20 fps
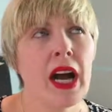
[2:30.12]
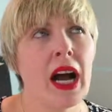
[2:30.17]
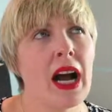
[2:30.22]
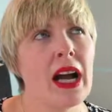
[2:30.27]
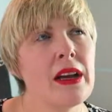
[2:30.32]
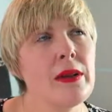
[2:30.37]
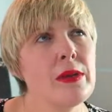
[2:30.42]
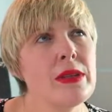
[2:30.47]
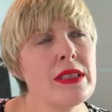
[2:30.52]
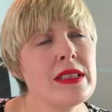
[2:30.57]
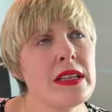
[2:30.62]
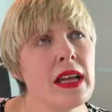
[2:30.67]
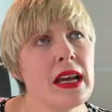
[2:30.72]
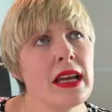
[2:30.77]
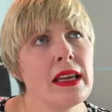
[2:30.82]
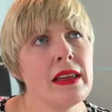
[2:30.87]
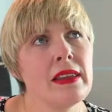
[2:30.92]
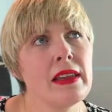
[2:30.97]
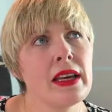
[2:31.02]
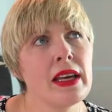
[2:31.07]
I would
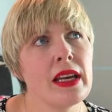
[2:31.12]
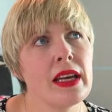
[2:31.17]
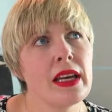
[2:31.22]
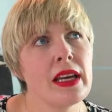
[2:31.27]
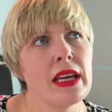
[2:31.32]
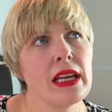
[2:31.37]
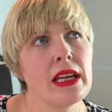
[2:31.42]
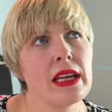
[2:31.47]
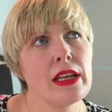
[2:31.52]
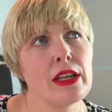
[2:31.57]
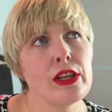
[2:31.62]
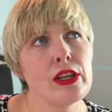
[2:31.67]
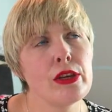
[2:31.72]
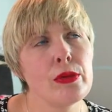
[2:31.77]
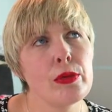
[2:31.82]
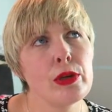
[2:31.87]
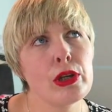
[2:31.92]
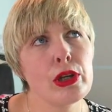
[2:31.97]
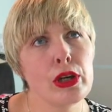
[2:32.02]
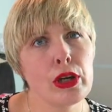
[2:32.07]
say that
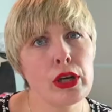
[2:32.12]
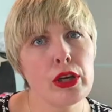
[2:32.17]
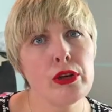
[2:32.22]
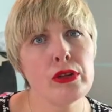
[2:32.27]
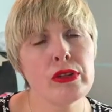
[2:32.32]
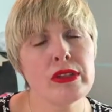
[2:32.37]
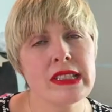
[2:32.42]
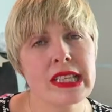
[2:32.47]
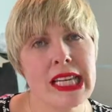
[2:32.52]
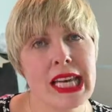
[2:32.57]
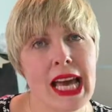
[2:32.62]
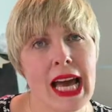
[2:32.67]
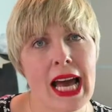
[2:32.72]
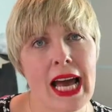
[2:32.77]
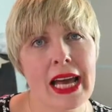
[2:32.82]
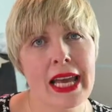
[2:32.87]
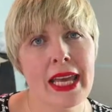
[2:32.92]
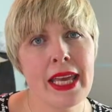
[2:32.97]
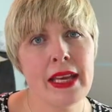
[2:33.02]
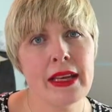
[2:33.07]
you would look at your
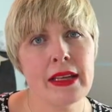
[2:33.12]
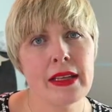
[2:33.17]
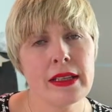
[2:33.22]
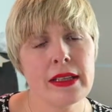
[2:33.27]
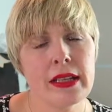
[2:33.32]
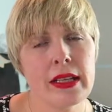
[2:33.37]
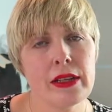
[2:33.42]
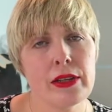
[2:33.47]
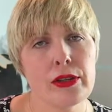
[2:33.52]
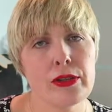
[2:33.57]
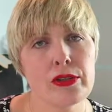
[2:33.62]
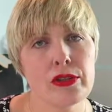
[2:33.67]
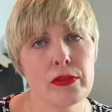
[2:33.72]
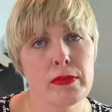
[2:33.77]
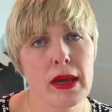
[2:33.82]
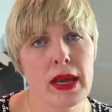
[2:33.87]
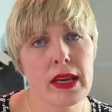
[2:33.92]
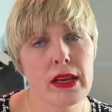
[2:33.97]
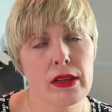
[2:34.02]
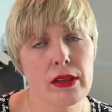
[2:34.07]
DA, your
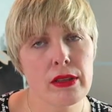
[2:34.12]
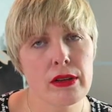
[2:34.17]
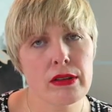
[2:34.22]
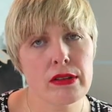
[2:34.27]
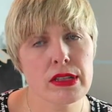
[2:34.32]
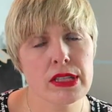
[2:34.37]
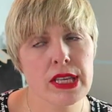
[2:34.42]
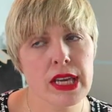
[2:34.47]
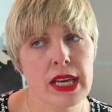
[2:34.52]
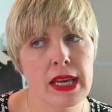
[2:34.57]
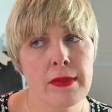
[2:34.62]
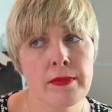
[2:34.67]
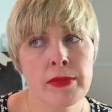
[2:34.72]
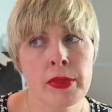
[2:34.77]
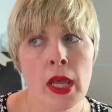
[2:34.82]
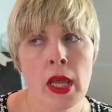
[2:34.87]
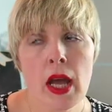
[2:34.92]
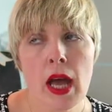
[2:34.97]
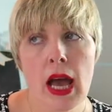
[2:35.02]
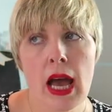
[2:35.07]
domain authority,
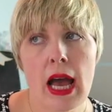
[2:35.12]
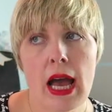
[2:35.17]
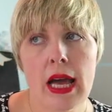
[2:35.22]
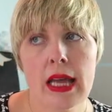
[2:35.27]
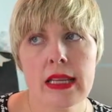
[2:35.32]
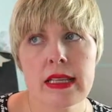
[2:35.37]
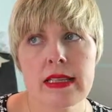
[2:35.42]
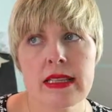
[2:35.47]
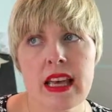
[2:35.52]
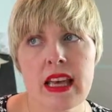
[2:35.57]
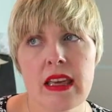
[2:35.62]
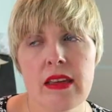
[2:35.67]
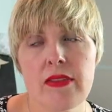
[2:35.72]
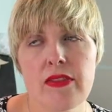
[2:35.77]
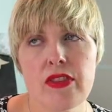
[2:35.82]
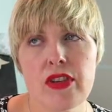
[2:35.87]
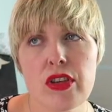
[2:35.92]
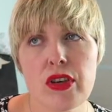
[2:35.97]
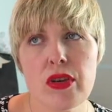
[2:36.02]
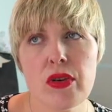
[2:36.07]
and say
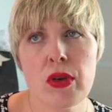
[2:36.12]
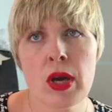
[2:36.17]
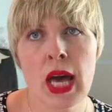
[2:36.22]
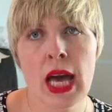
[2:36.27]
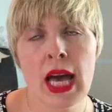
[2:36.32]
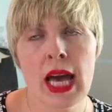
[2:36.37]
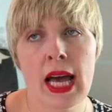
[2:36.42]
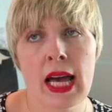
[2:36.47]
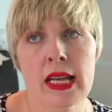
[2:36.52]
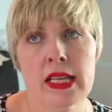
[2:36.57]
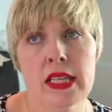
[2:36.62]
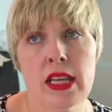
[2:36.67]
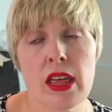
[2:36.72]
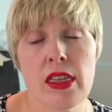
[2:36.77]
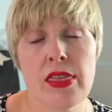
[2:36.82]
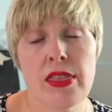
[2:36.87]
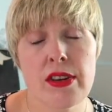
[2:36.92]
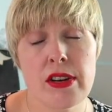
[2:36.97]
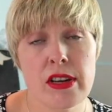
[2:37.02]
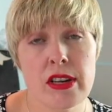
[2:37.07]
if you had
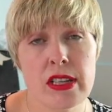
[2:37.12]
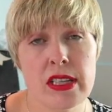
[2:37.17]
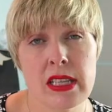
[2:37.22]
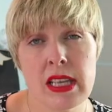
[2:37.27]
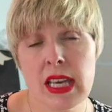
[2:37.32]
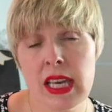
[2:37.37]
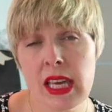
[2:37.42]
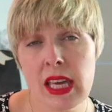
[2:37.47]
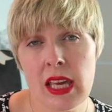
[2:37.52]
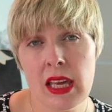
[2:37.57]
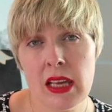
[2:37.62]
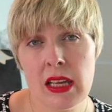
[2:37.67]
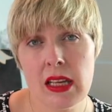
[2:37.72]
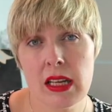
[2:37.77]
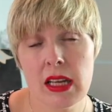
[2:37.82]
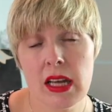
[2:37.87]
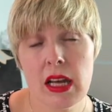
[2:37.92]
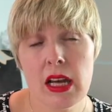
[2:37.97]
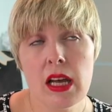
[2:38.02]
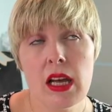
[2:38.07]
30,
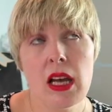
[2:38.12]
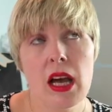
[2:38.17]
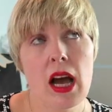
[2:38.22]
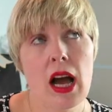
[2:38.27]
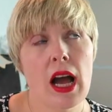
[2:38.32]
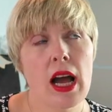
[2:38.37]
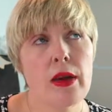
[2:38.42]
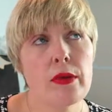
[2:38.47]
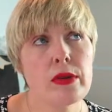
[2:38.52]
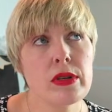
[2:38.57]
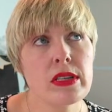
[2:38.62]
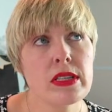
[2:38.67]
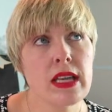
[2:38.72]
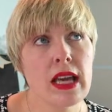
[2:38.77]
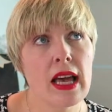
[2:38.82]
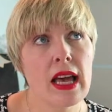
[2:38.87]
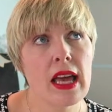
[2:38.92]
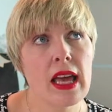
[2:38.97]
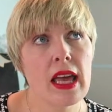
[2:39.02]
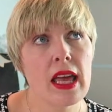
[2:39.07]
I would
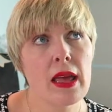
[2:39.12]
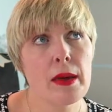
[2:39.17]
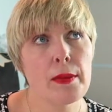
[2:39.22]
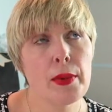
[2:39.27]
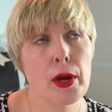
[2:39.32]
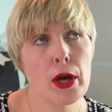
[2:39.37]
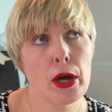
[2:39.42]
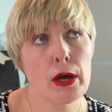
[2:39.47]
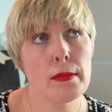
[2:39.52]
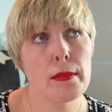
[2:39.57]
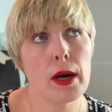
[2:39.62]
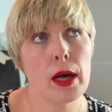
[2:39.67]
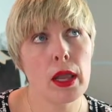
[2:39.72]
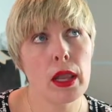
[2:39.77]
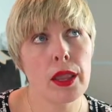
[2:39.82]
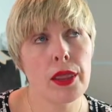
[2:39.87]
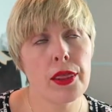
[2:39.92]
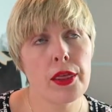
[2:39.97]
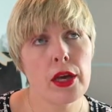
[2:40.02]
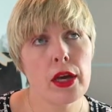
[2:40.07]
say per
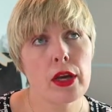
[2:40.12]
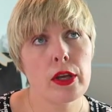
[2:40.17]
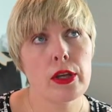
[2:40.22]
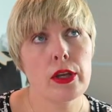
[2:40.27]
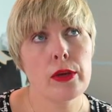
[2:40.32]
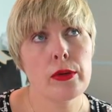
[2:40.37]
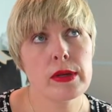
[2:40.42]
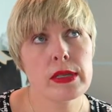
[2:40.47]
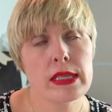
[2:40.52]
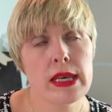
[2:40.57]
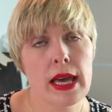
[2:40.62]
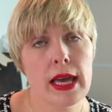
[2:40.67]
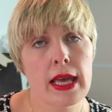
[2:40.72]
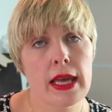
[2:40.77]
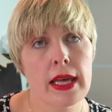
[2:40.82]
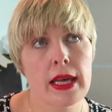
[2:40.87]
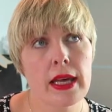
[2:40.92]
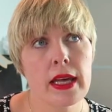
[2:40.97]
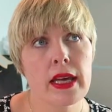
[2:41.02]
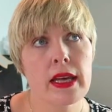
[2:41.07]
month you would
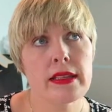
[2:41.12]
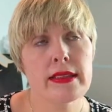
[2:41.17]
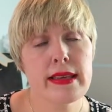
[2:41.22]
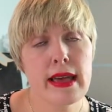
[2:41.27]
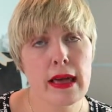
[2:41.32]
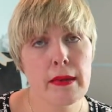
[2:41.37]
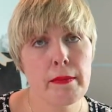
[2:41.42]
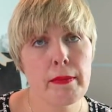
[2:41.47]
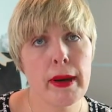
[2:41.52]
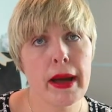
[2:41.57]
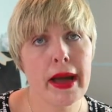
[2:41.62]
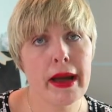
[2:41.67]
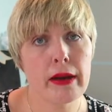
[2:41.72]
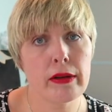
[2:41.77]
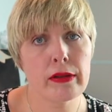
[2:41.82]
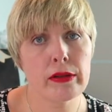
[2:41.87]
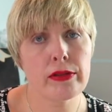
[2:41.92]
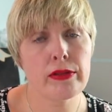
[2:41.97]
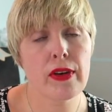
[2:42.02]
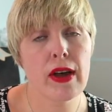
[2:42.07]
take
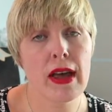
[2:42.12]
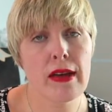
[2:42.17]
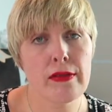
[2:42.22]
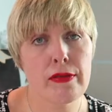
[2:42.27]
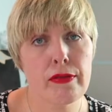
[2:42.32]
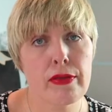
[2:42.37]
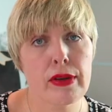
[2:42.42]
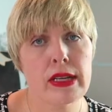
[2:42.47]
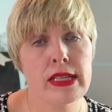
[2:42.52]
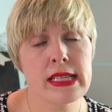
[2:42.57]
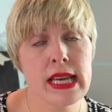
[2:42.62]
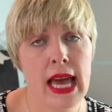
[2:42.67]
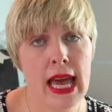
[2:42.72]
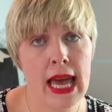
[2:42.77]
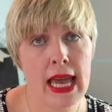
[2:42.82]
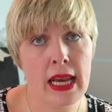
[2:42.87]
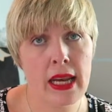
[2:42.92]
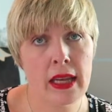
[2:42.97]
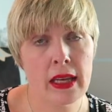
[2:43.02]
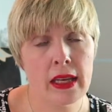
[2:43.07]
£10 for every
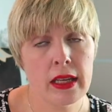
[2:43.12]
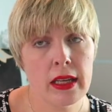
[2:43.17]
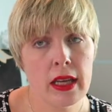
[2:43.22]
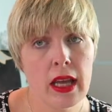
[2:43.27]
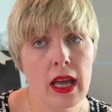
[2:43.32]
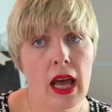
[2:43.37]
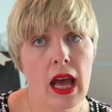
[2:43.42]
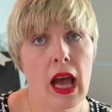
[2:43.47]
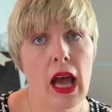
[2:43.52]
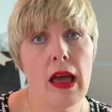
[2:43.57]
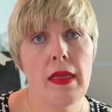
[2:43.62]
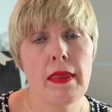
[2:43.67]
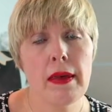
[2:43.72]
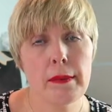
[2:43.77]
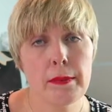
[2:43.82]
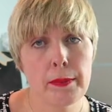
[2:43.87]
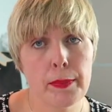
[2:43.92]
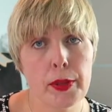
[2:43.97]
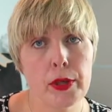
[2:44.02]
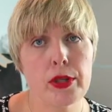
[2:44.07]
10 and
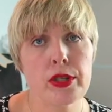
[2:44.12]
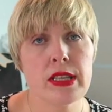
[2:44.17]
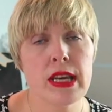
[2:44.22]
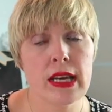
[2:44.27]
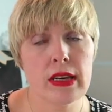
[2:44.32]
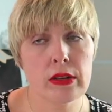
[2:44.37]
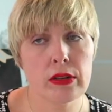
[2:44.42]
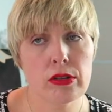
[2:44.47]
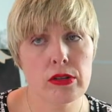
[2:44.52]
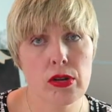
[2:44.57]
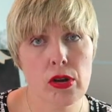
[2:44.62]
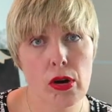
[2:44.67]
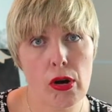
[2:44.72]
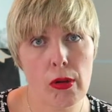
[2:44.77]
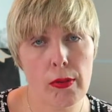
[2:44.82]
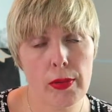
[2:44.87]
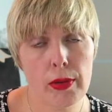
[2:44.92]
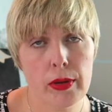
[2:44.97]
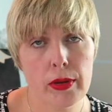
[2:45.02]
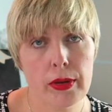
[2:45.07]
then put 10 on
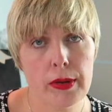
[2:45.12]
top.